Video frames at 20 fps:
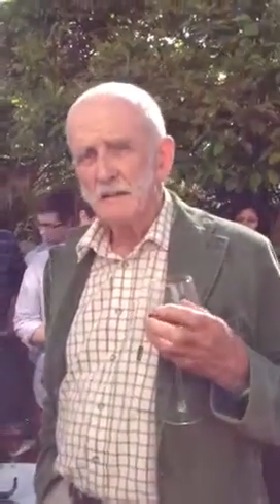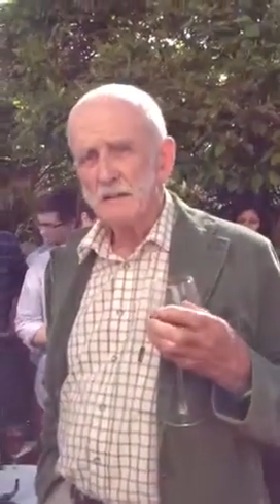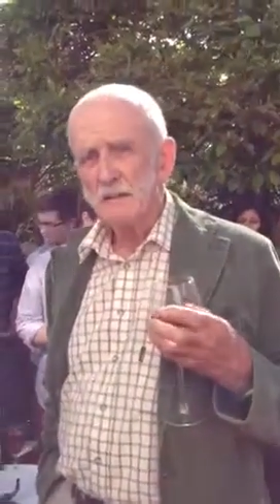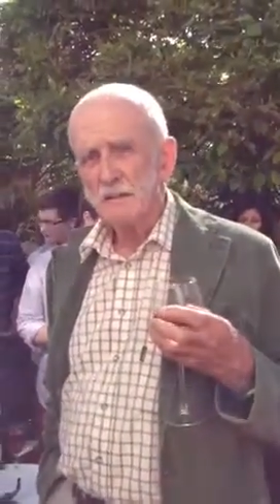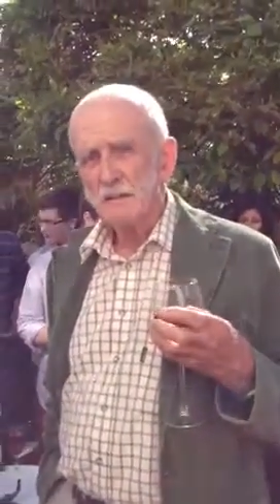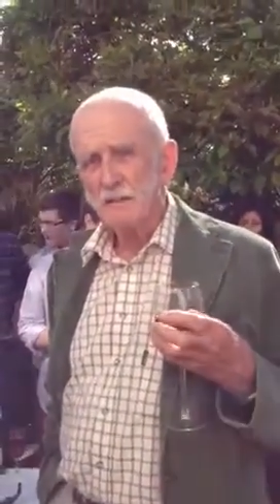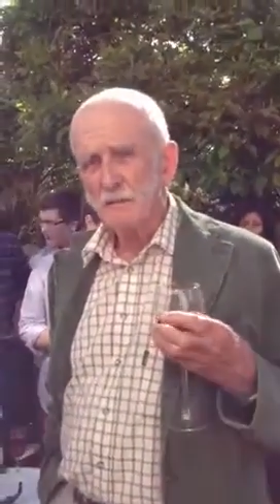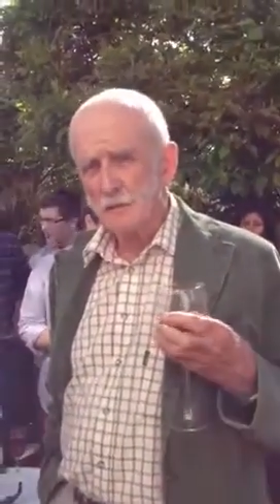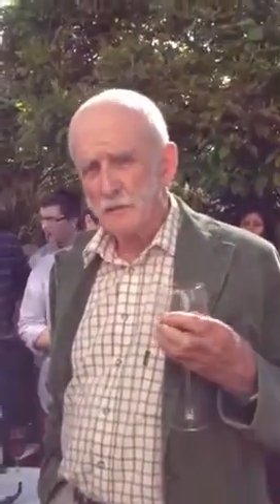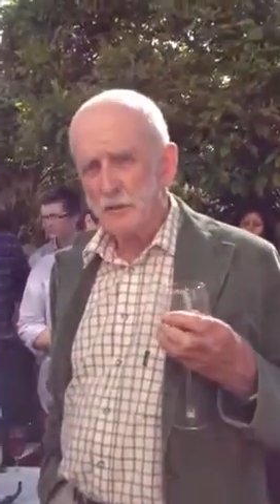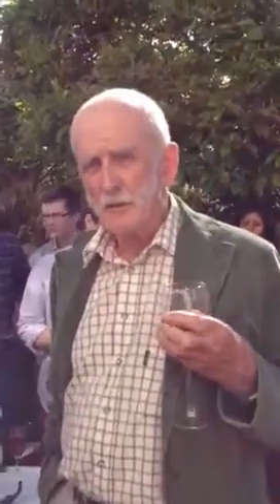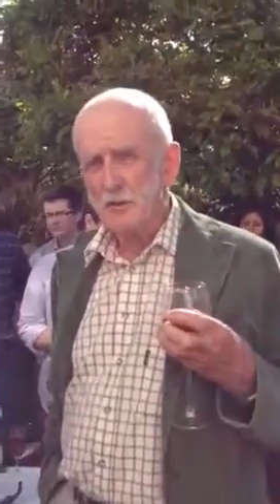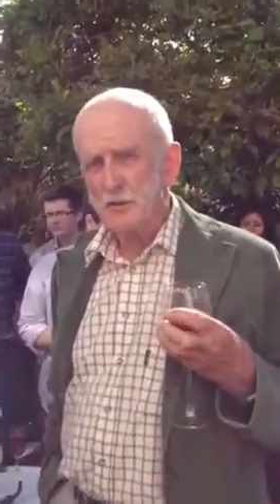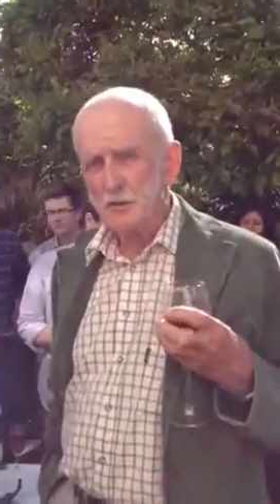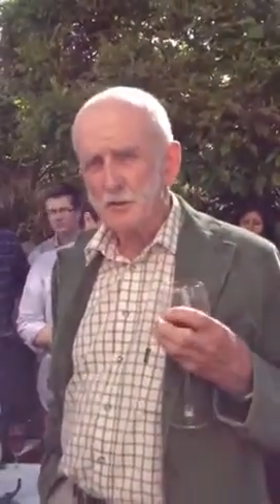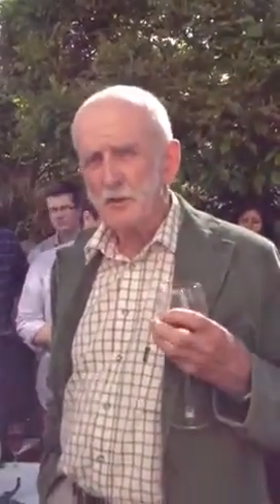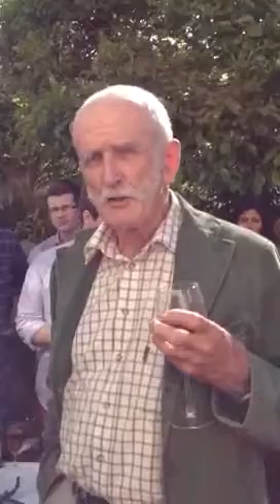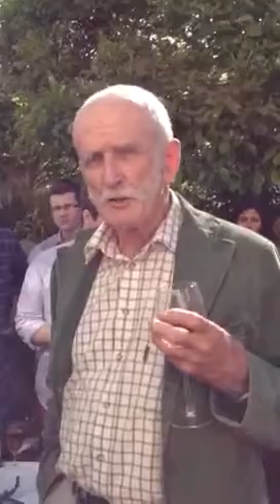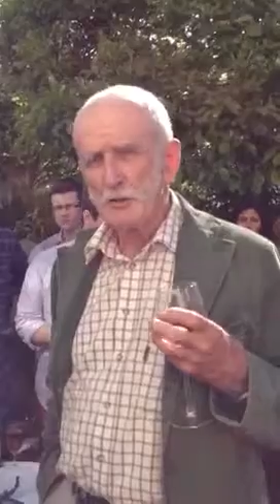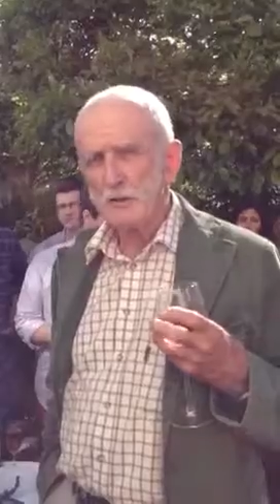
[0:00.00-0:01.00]
The first
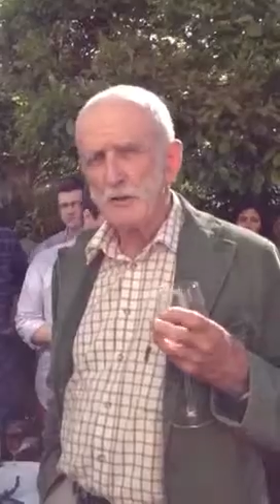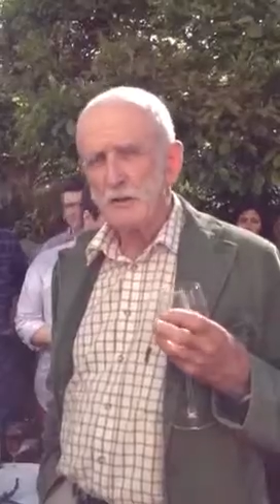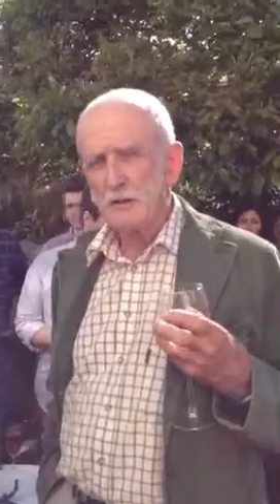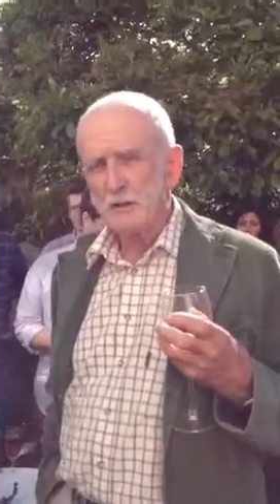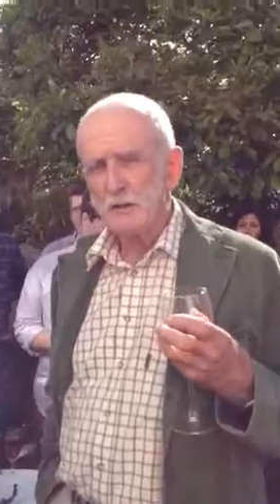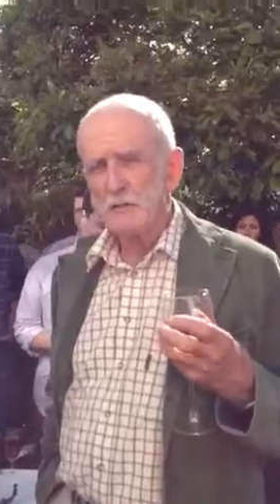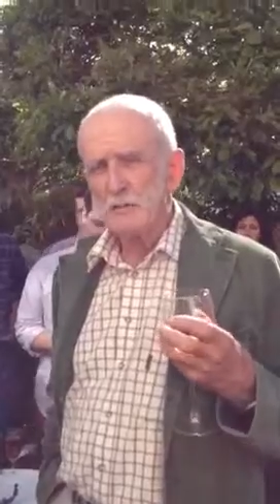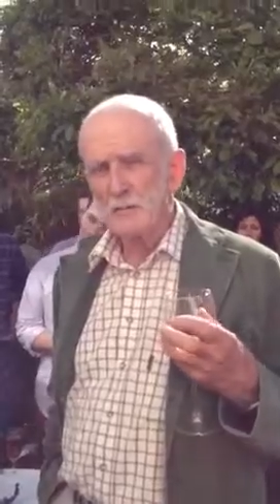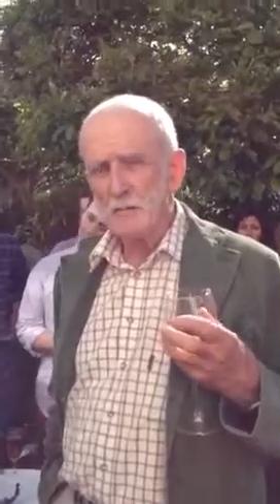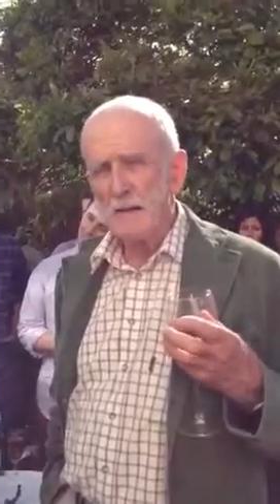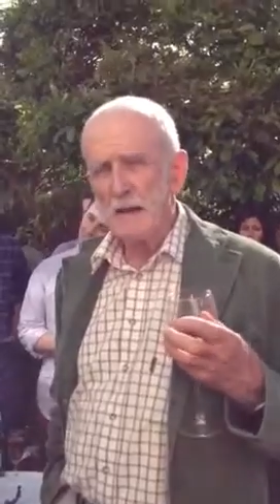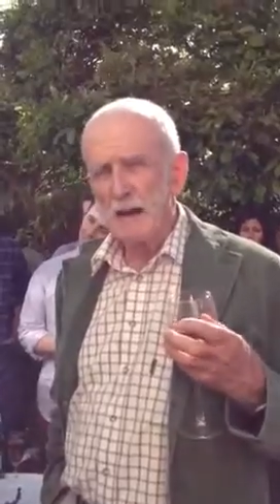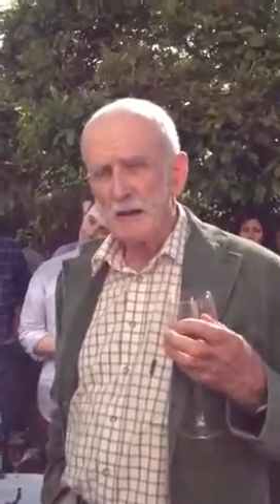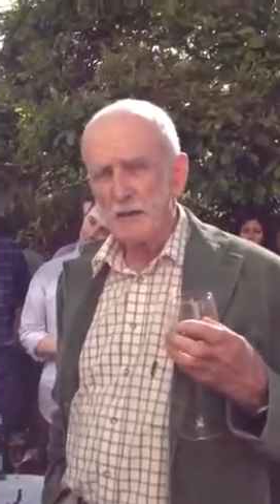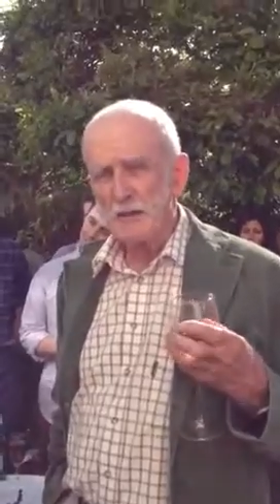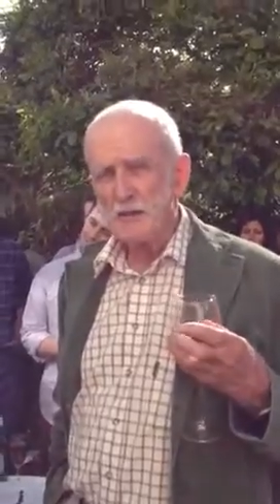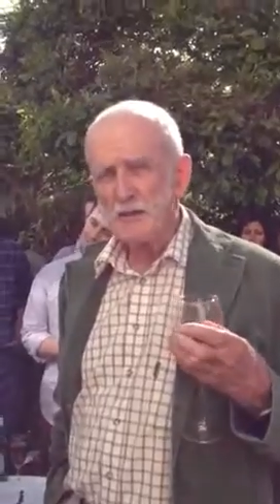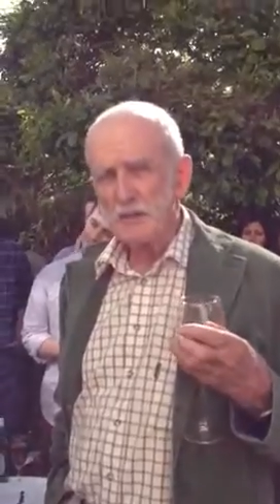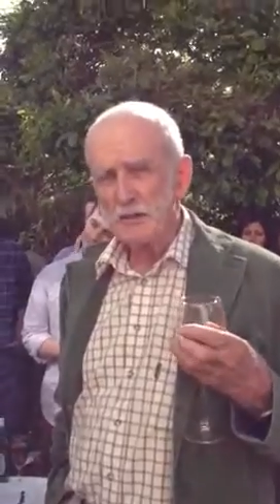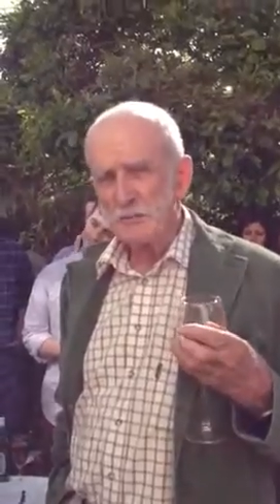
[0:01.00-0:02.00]
year of a
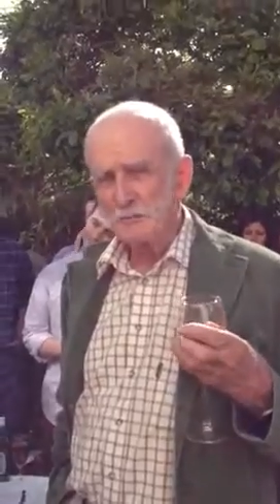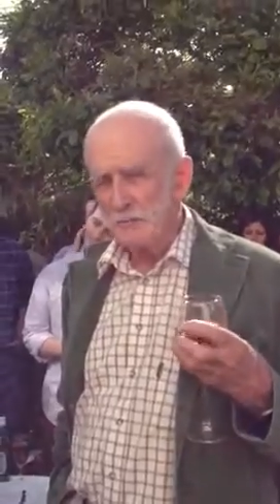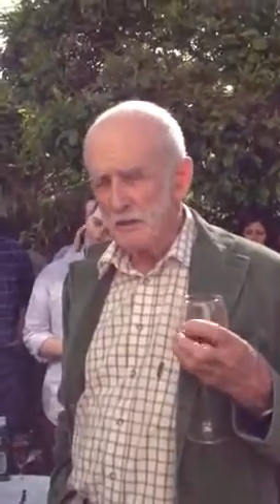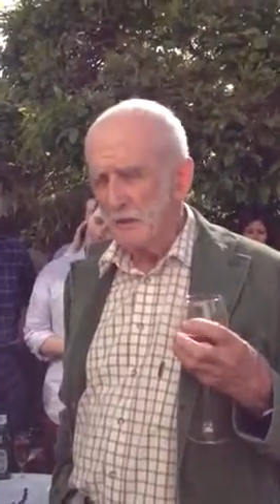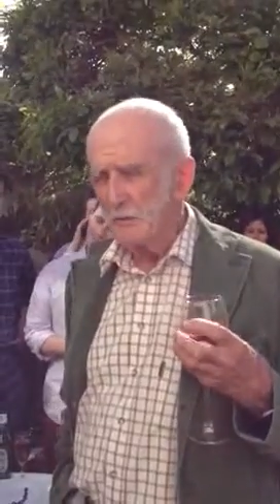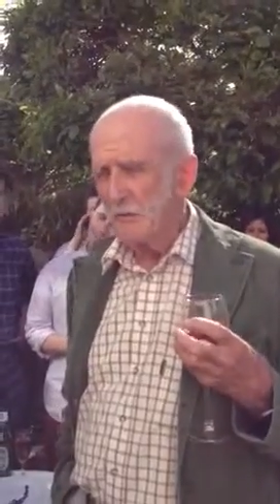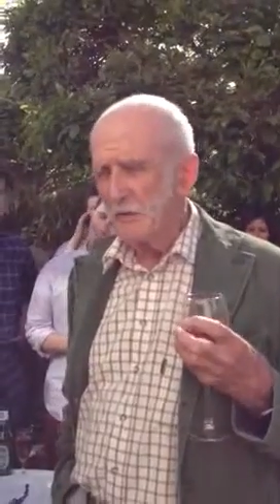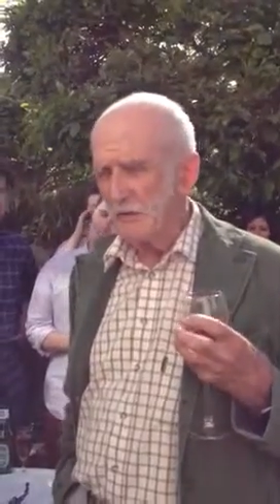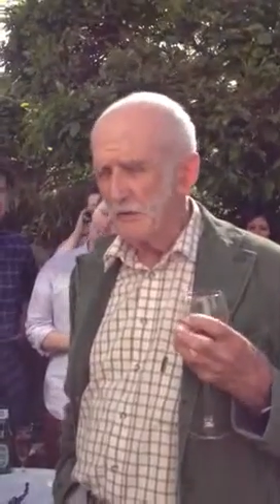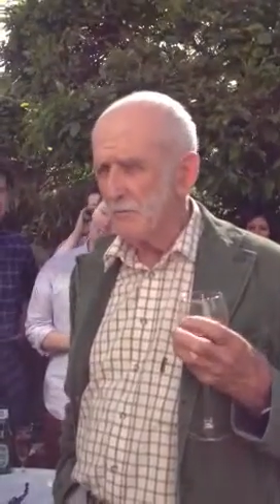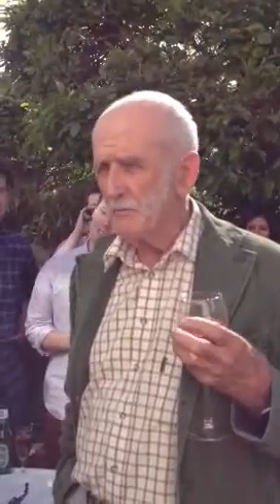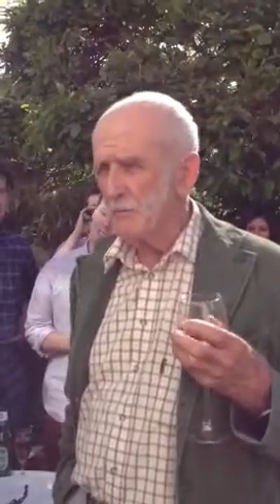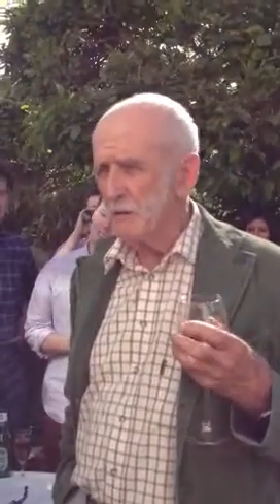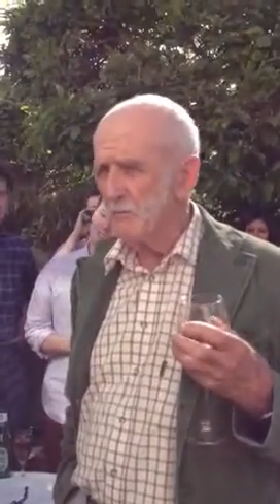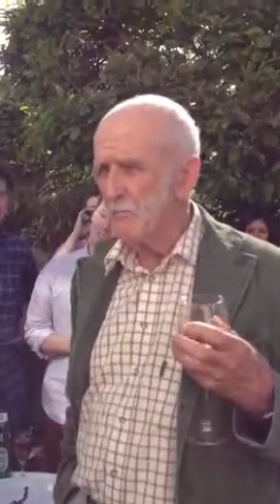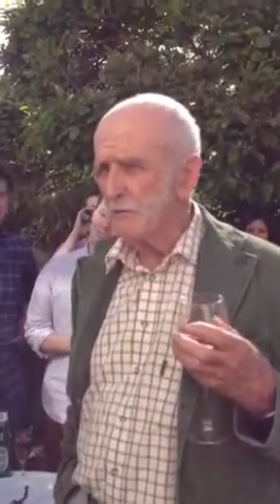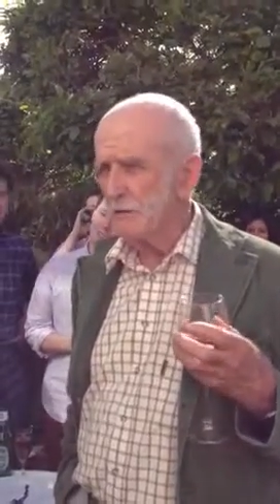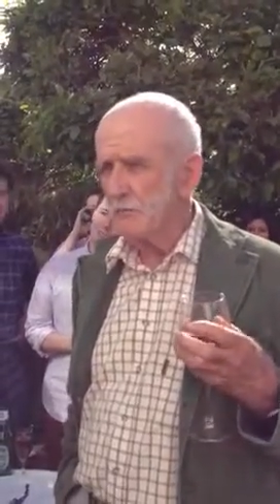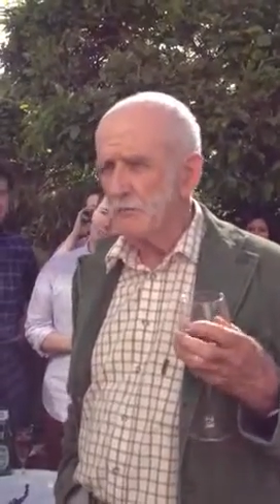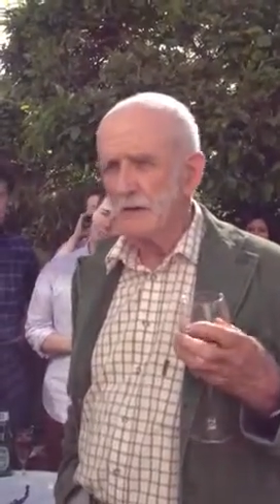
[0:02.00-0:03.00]
marriage can be quite a
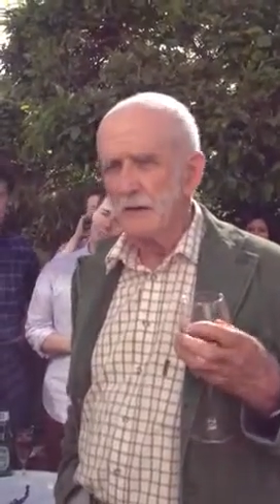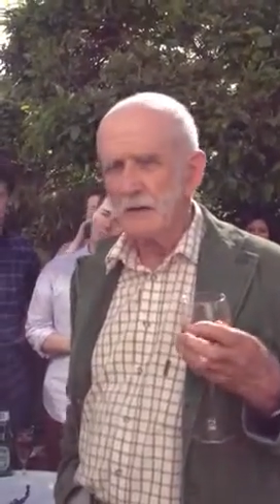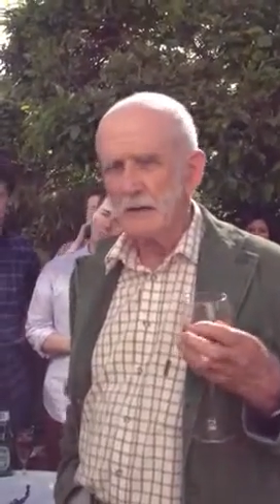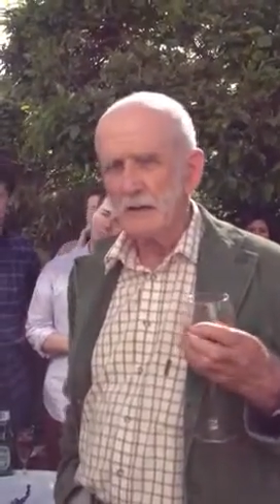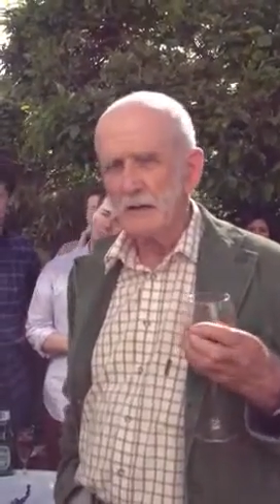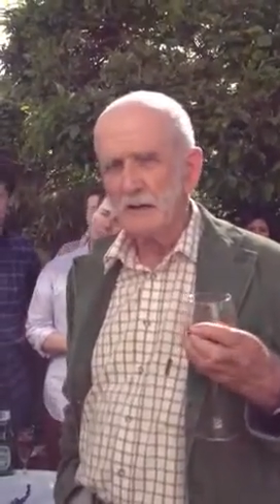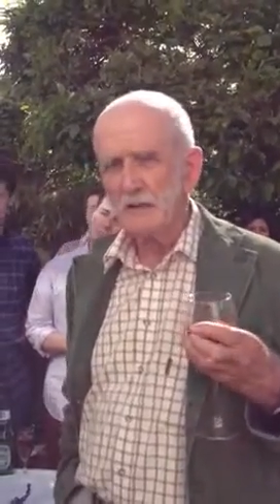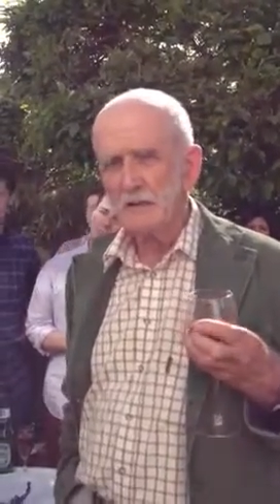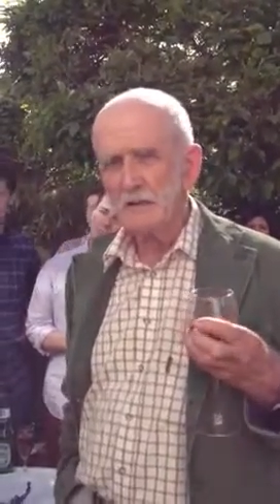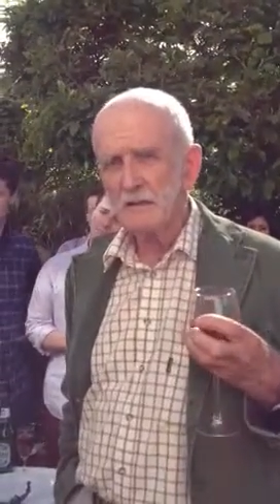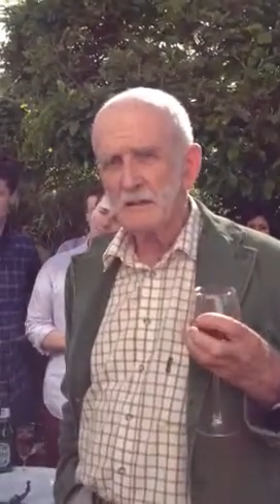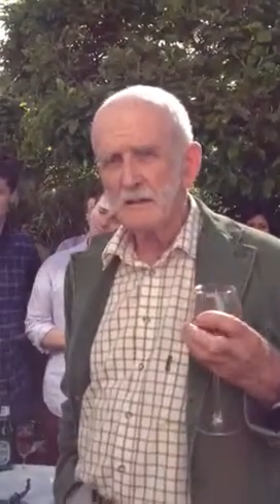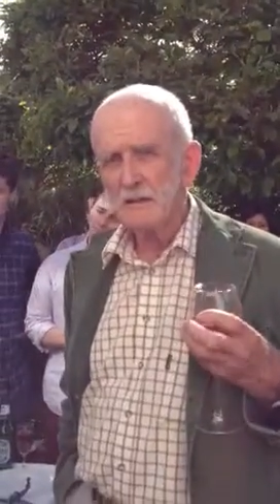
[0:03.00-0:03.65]
bumpy ride.